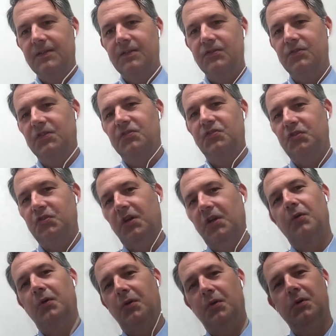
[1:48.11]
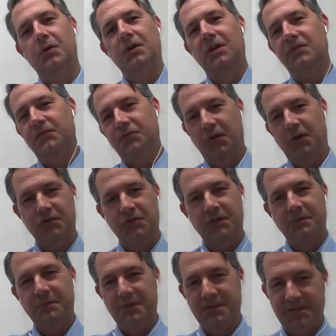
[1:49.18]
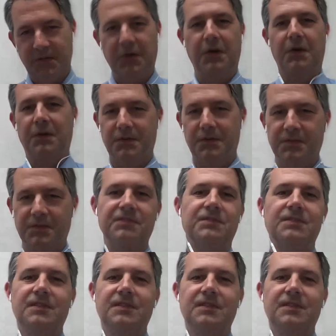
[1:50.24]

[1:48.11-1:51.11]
just general construction materials